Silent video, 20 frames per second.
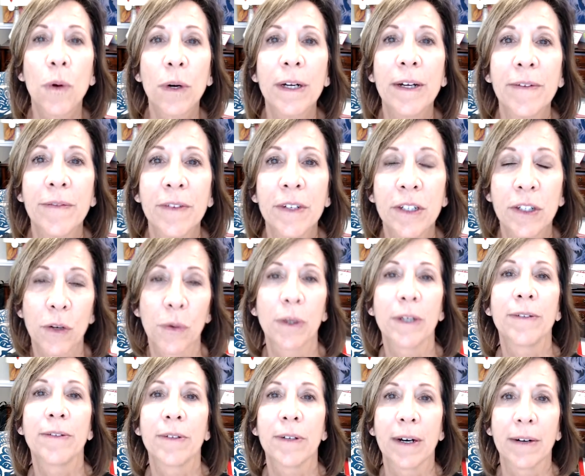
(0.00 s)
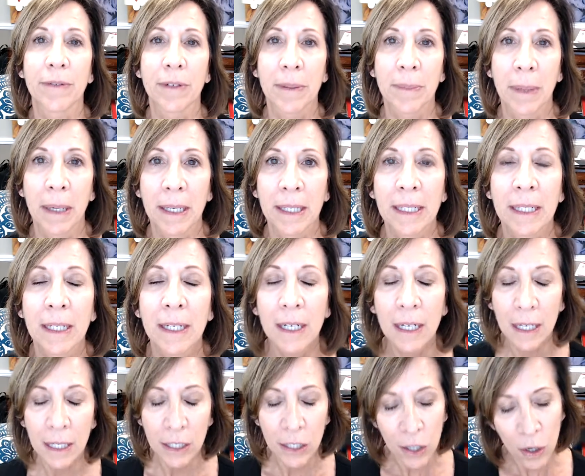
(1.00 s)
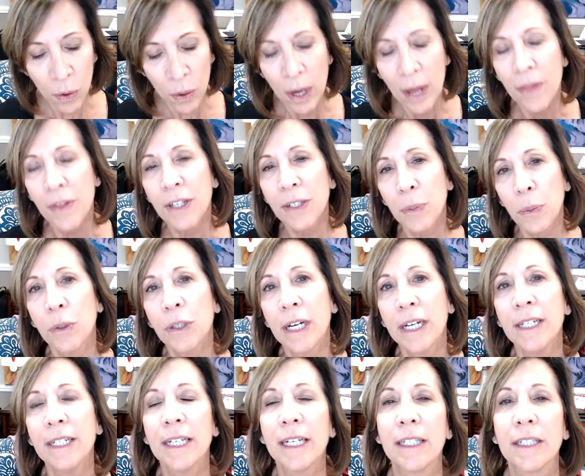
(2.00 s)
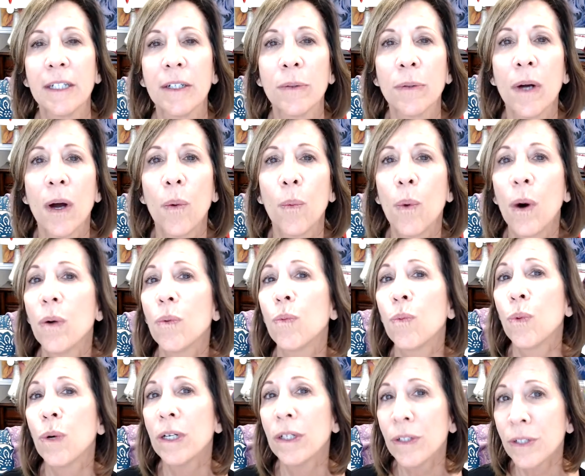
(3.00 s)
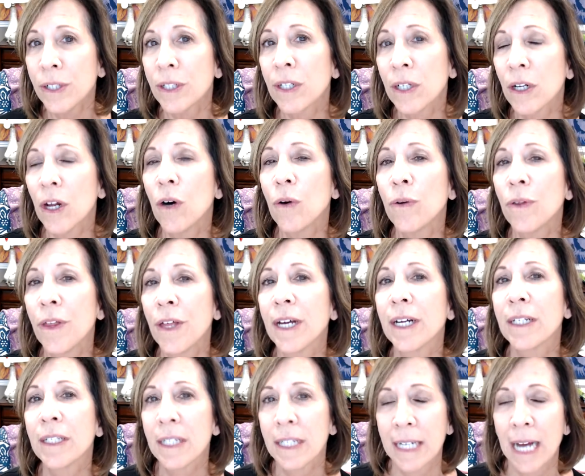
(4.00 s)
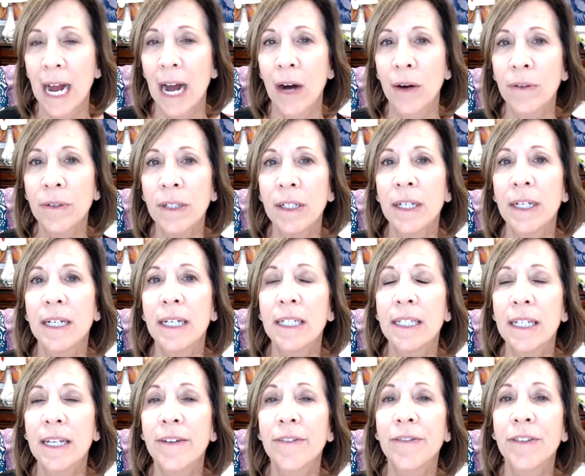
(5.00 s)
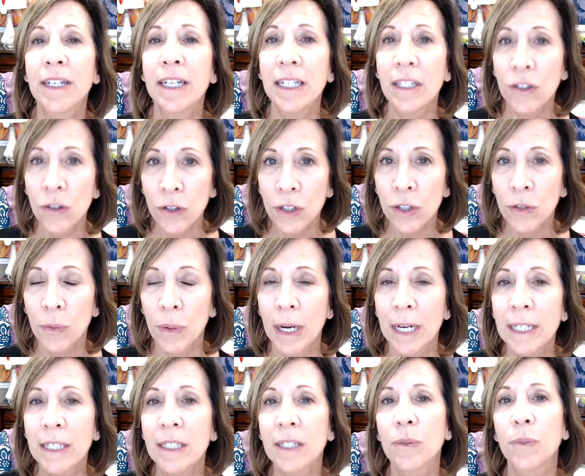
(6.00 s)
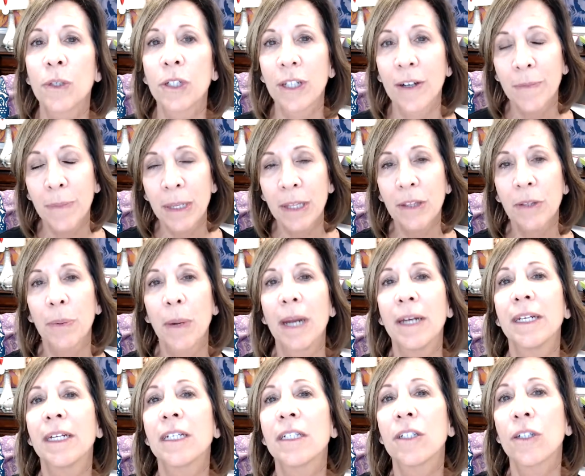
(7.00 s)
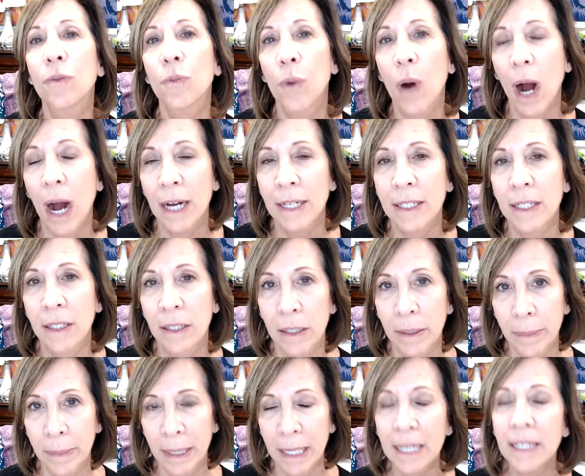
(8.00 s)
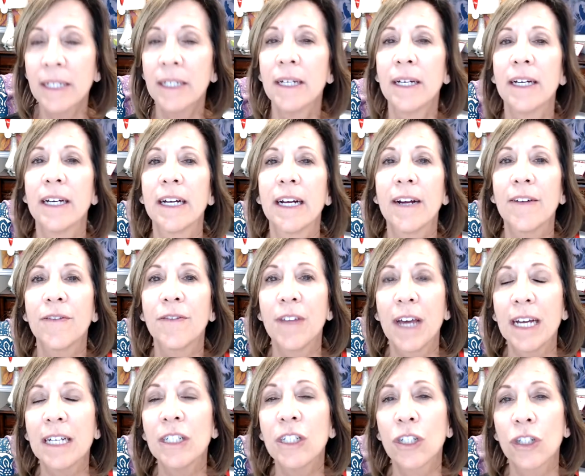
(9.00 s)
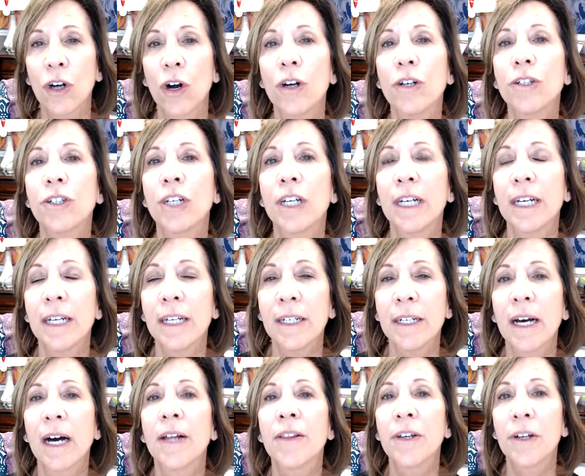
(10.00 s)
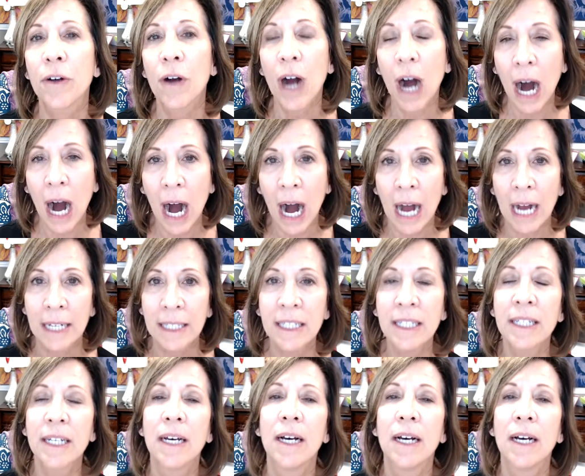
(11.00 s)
inventory for everybody. So this will continue. What will slow things down is if the interest rates, which have been threatening to rise a little bit, if they start to hit their highs.